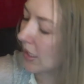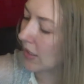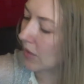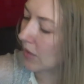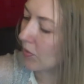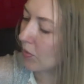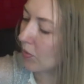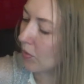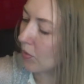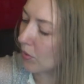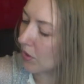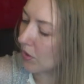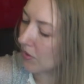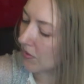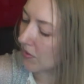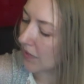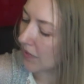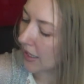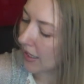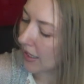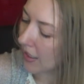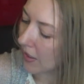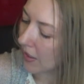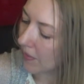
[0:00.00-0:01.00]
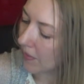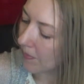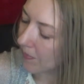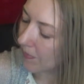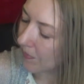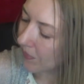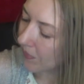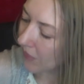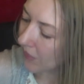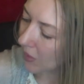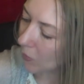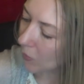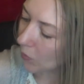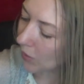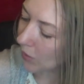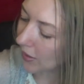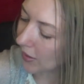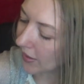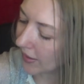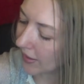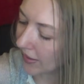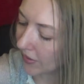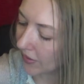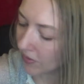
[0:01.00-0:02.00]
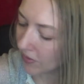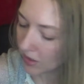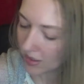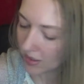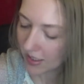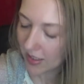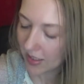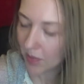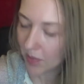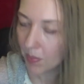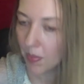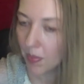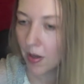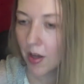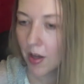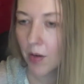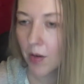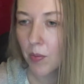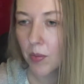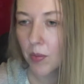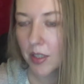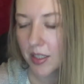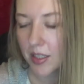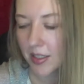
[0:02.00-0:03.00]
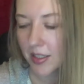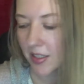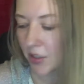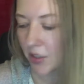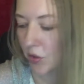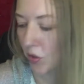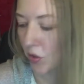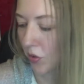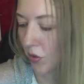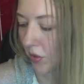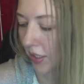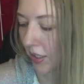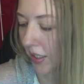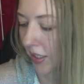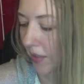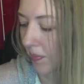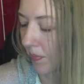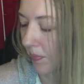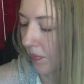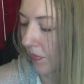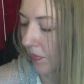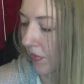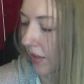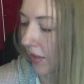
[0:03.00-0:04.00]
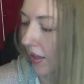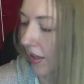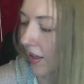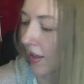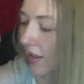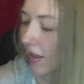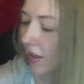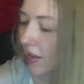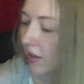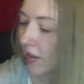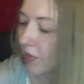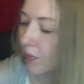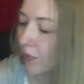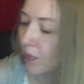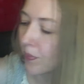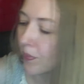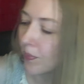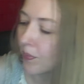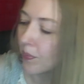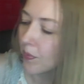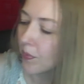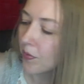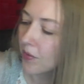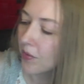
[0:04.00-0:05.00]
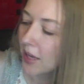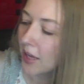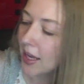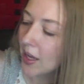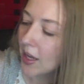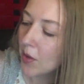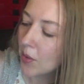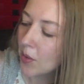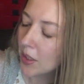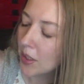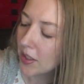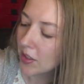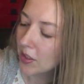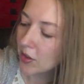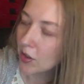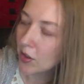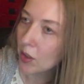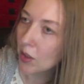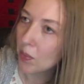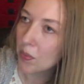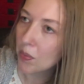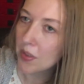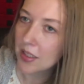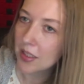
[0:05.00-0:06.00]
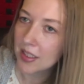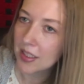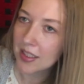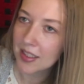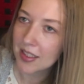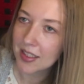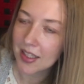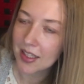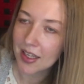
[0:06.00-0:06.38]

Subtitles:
runes fell, with Evas at the bottom, which is a tree, Pehu at the top, which is